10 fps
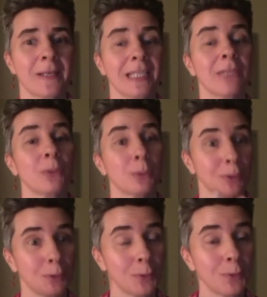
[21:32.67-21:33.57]
And if you
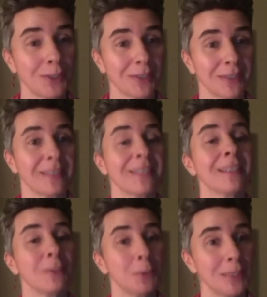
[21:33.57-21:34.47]
want union,
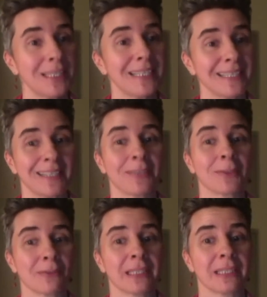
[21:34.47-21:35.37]
unity in
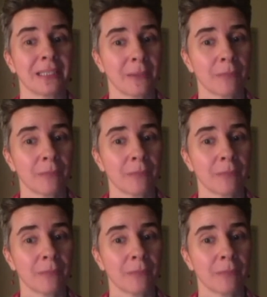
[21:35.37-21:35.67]
Auroville,